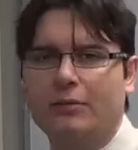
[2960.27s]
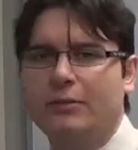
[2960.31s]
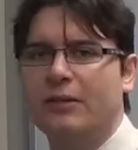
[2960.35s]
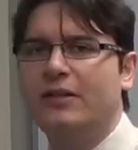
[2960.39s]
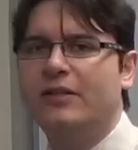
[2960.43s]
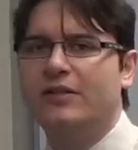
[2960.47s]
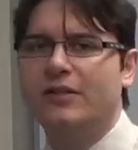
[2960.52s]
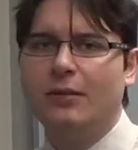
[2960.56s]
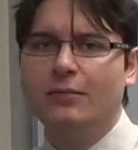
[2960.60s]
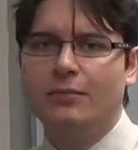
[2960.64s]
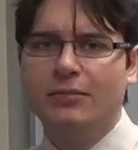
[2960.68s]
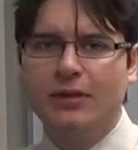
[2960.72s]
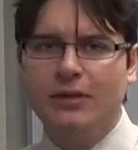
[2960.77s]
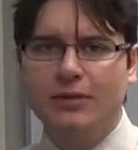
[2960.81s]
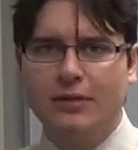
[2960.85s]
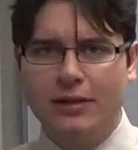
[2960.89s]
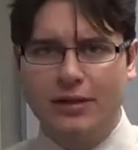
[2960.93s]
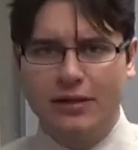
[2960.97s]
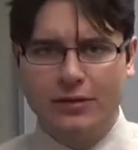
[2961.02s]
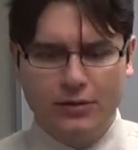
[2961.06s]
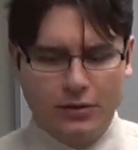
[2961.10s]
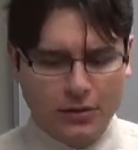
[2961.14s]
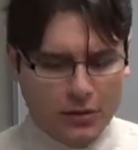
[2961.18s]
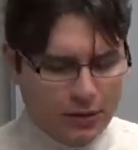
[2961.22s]
me something
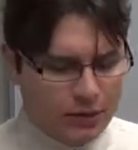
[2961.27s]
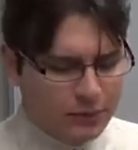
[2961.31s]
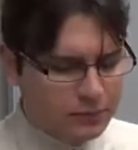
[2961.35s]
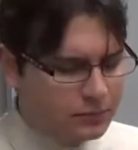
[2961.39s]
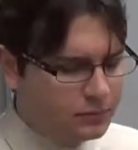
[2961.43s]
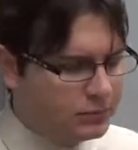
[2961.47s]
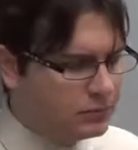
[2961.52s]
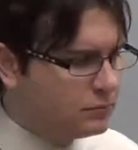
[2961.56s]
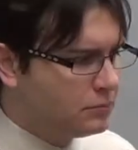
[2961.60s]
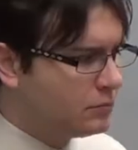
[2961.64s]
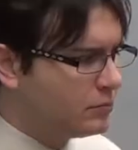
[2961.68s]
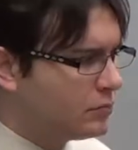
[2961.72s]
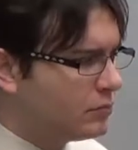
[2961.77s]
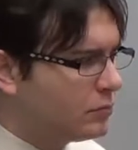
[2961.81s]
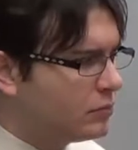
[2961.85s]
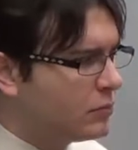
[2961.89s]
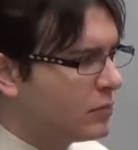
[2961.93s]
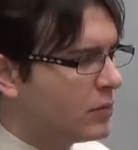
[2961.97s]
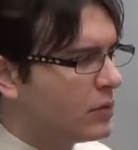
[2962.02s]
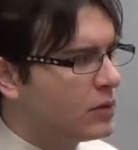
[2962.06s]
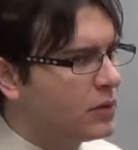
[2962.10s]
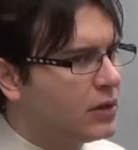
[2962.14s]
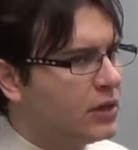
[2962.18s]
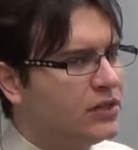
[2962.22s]
later on?
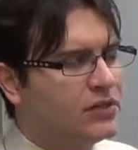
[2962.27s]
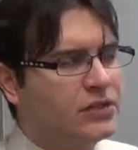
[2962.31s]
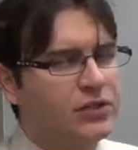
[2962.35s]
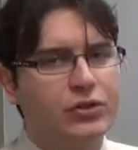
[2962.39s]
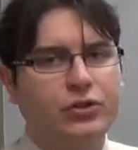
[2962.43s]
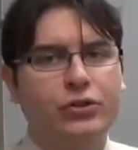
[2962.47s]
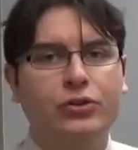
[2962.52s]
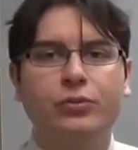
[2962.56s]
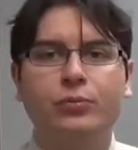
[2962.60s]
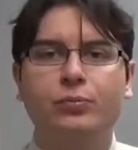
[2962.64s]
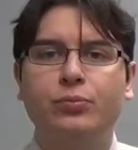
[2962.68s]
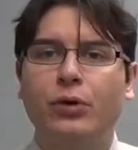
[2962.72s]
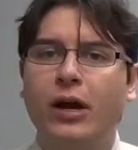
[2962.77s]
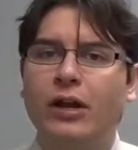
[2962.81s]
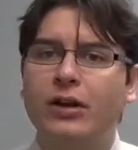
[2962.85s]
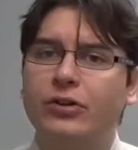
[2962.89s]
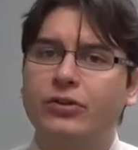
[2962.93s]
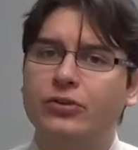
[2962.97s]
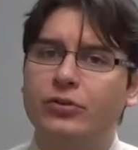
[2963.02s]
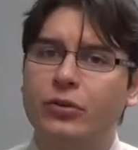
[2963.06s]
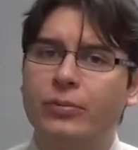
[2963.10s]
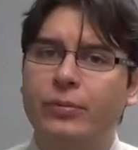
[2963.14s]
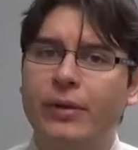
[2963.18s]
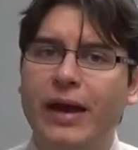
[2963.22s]
Is it a good
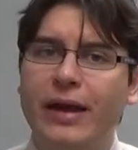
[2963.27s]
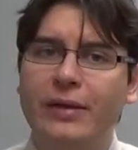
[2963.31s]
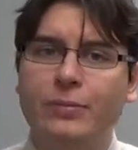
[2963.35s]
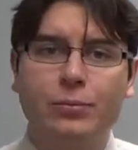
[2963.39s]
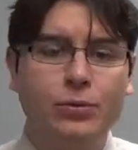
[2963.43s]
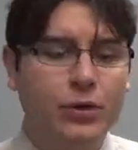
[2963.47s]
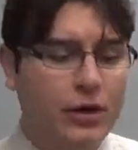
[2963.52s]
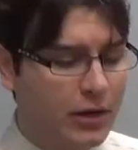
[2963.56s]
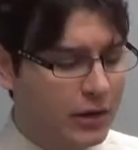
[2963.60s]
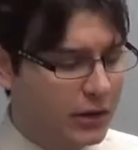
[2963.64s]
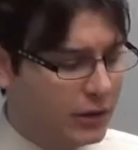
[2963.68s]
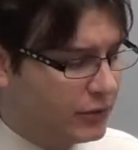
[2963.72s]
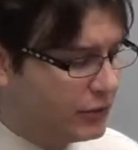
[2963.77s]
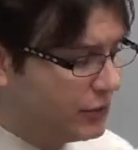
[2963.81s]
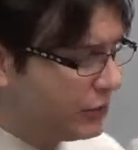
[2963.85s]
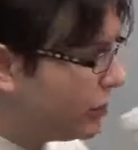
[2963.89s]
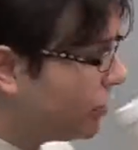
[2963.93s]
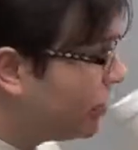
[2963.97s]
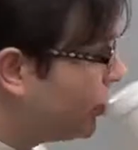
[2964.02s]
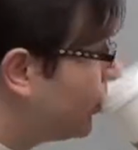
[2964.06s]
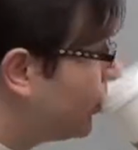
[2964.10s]
product or a bad product?